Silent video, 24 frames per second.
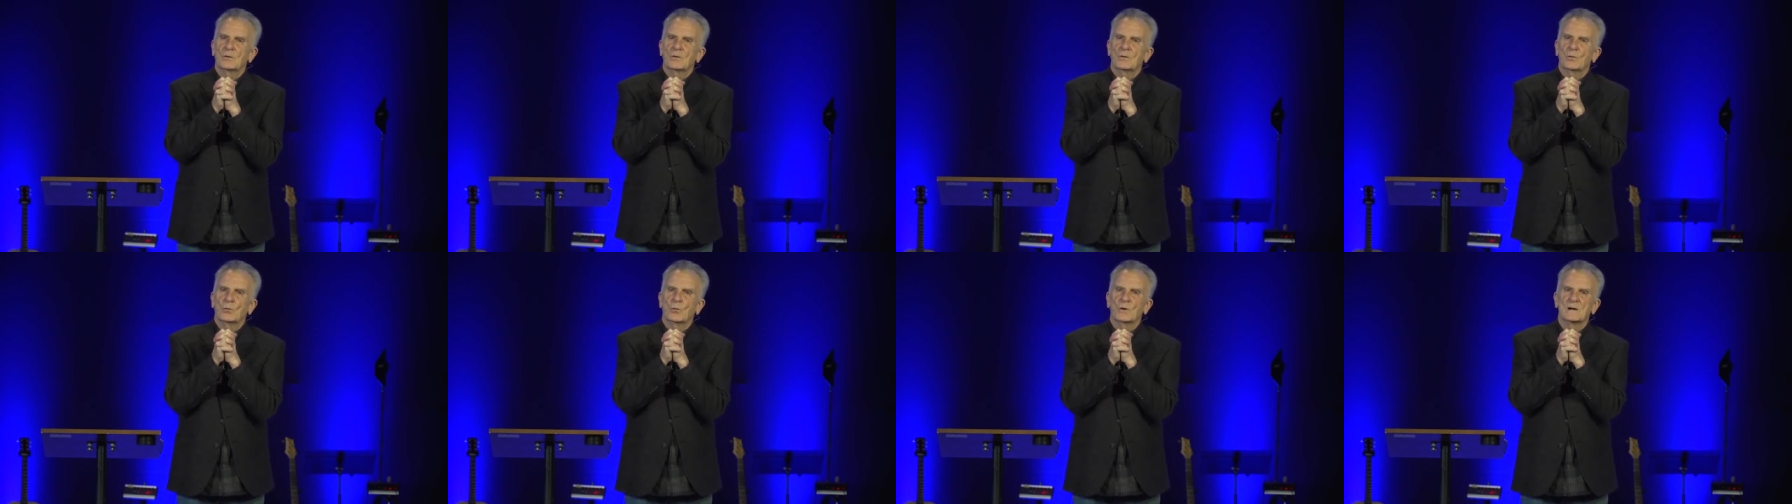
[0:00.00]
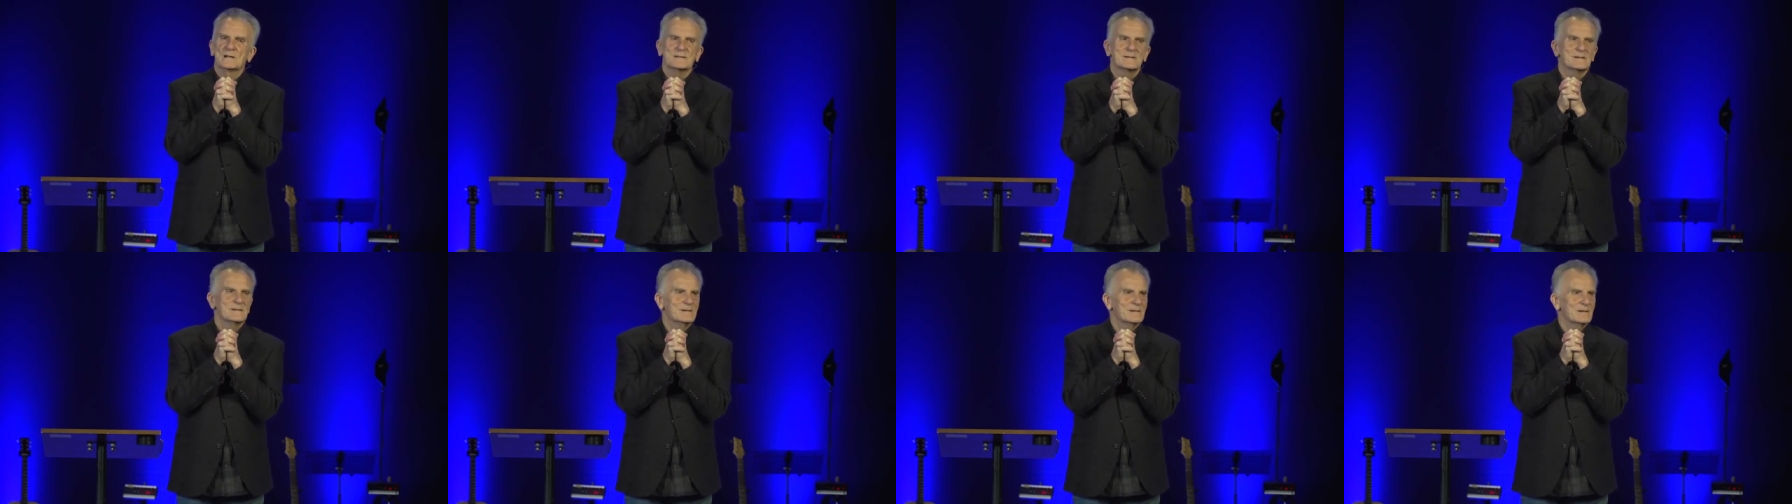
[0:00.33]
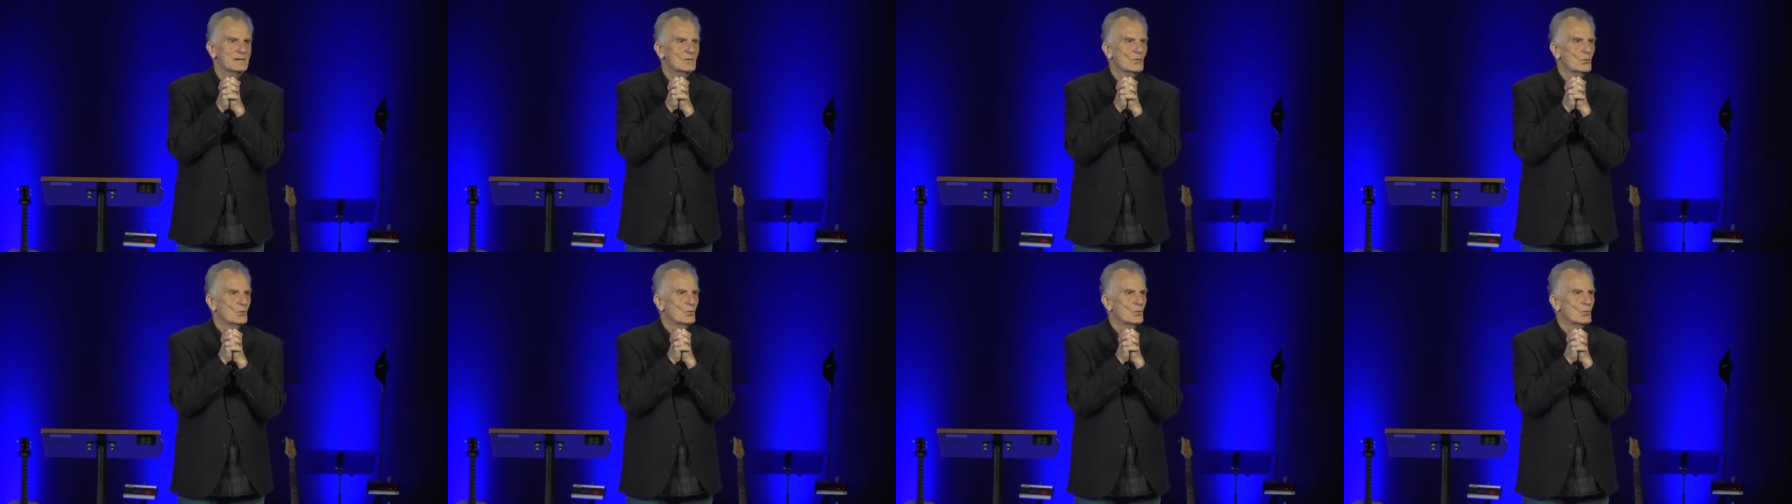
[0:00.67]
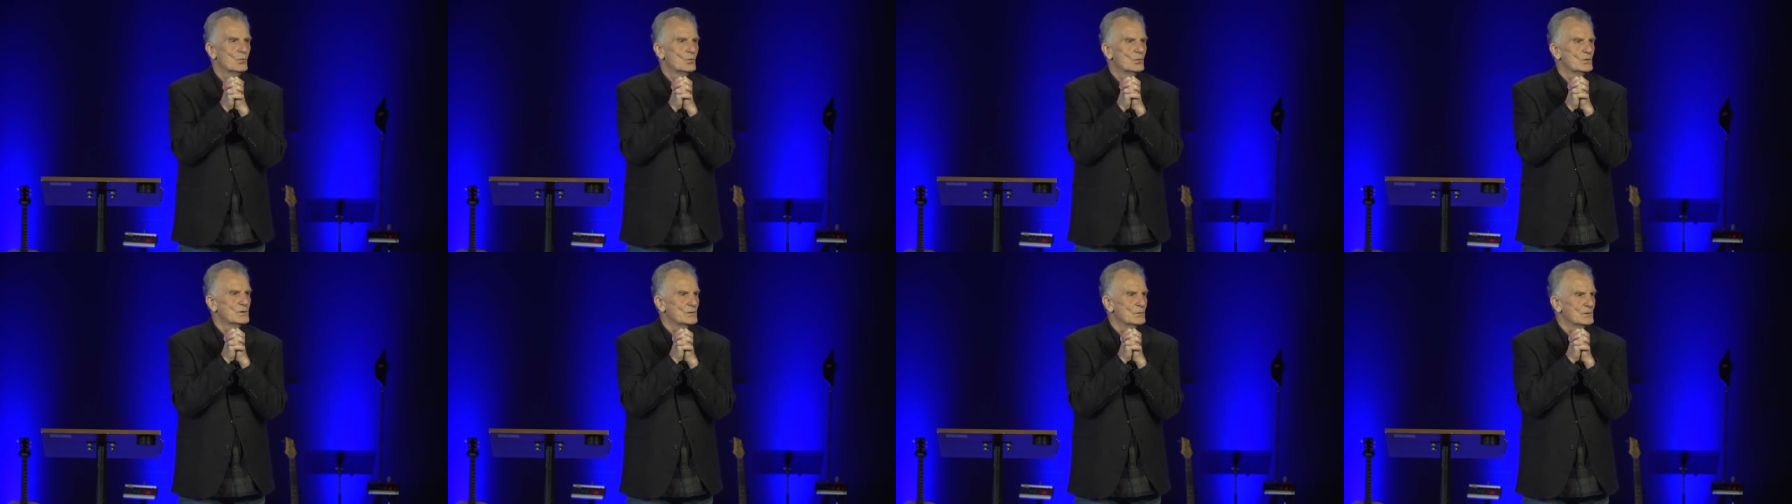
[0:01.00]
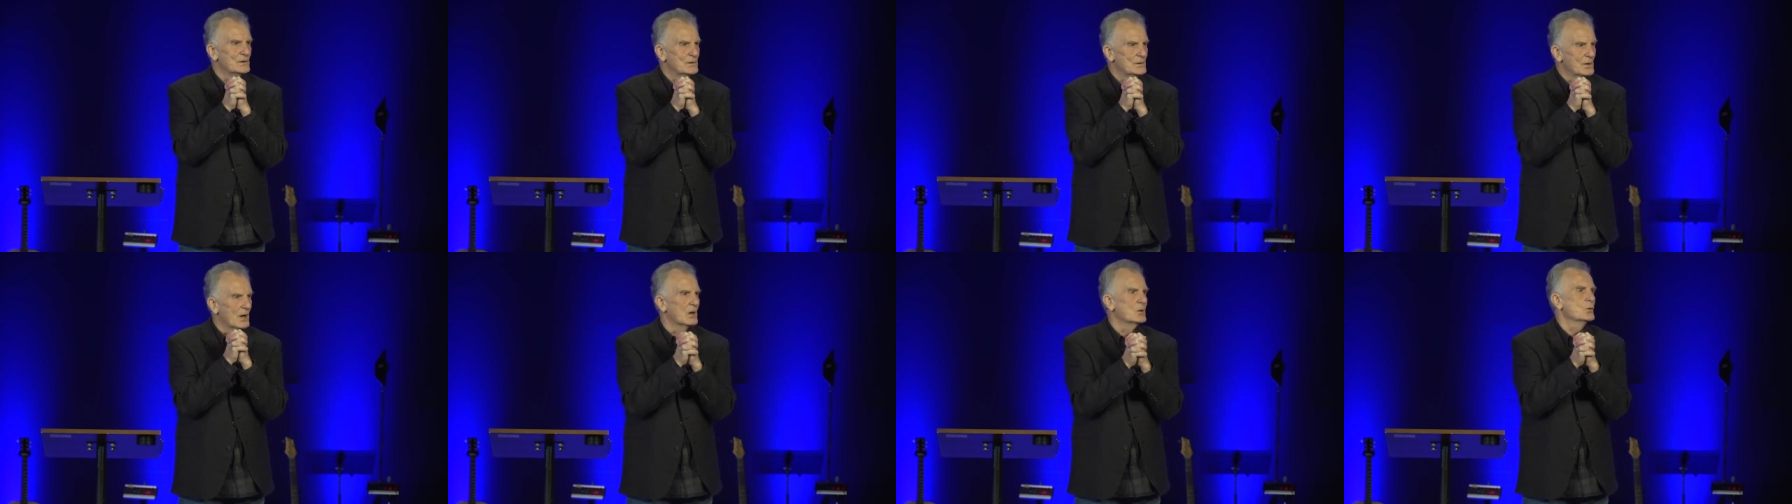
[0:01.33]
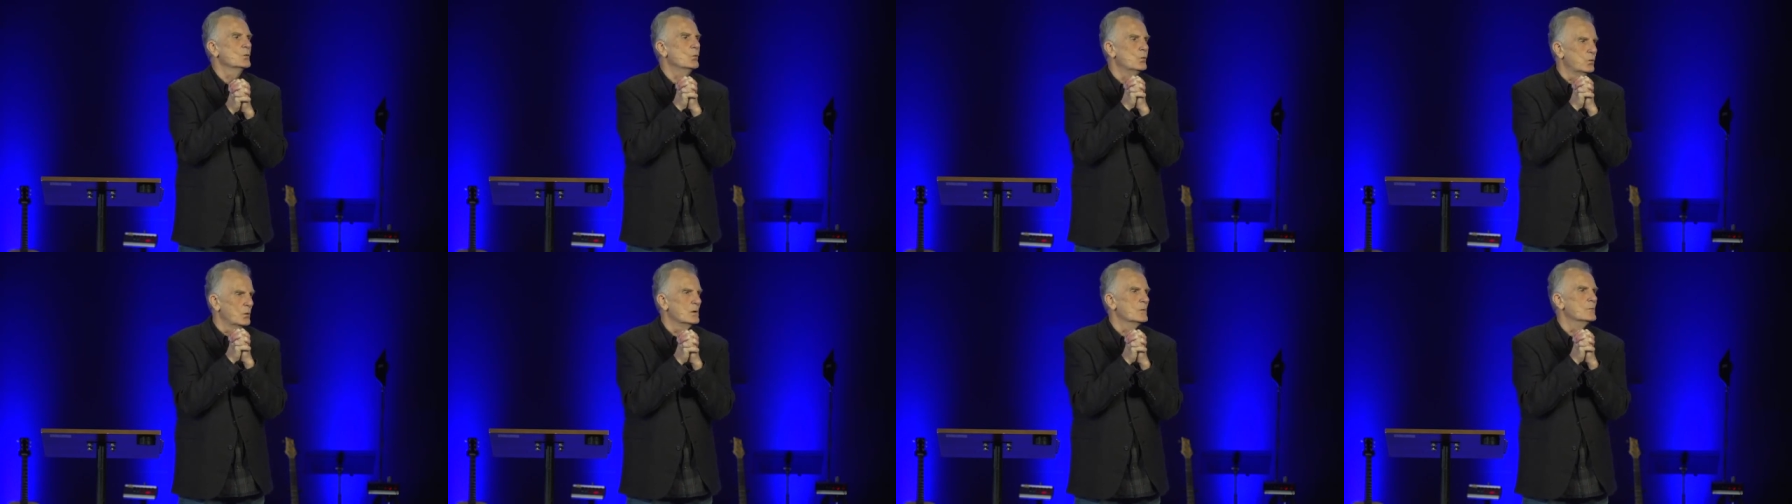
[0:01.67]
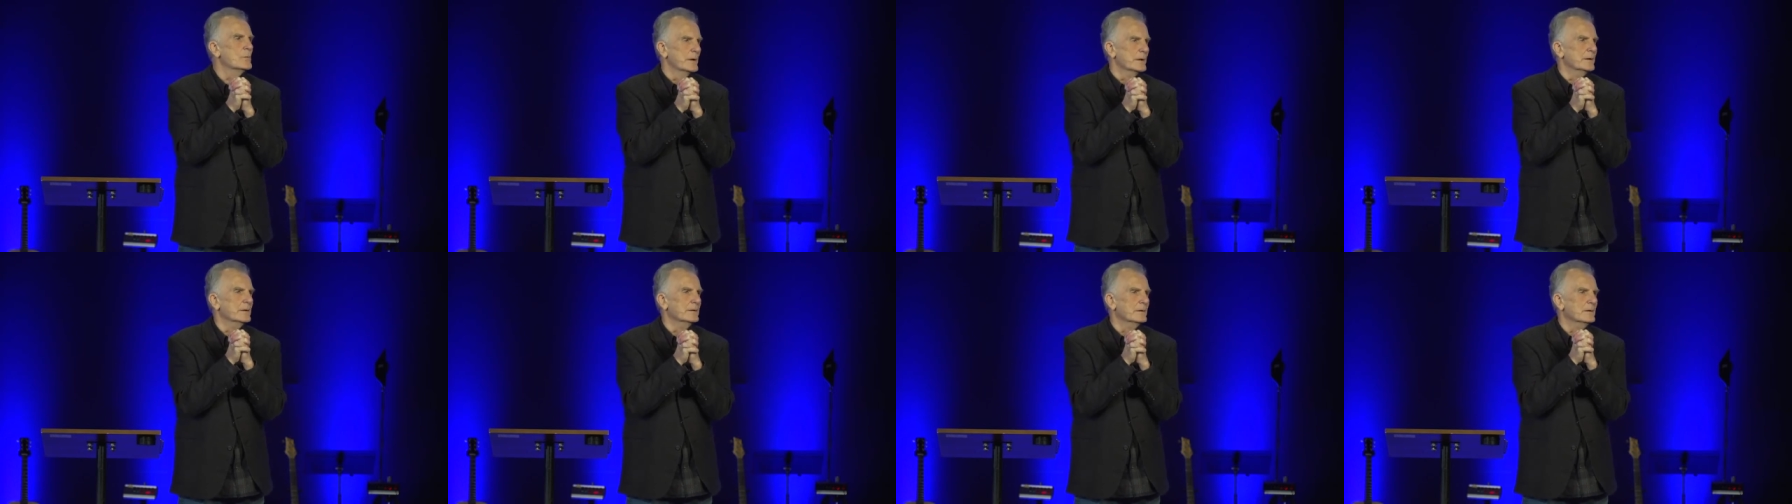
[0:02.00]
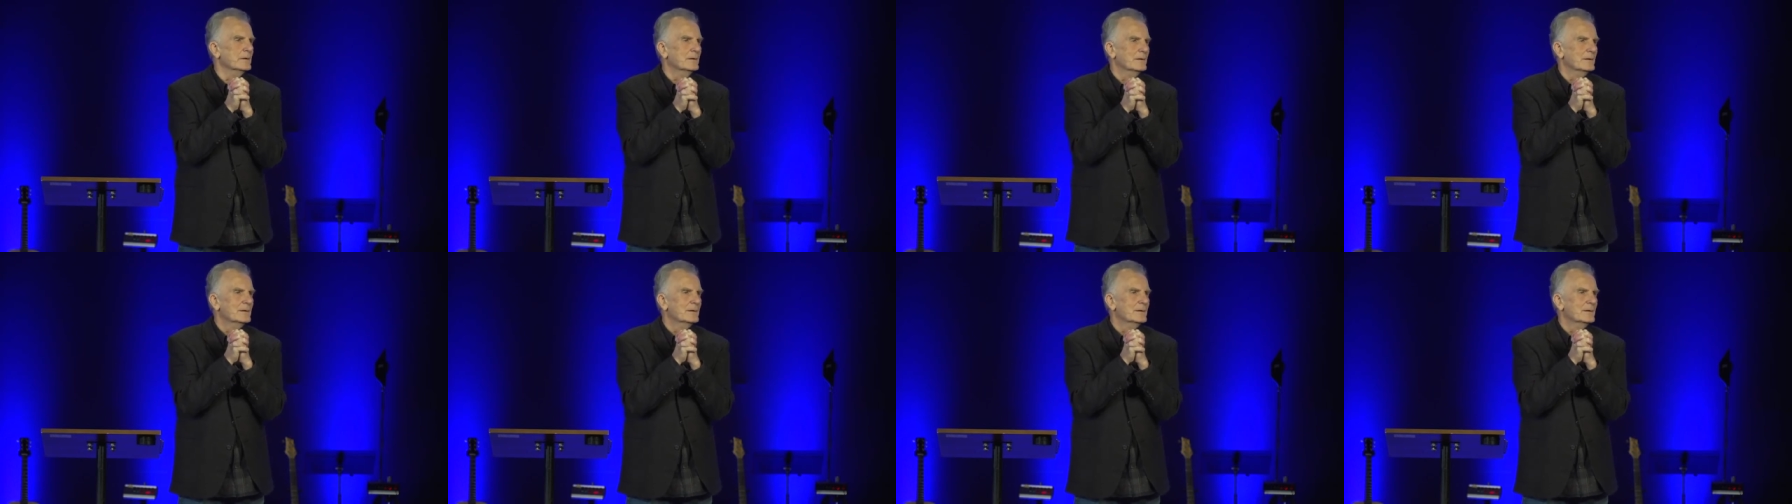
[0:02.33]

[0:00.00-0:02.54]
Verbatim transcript: one, young woman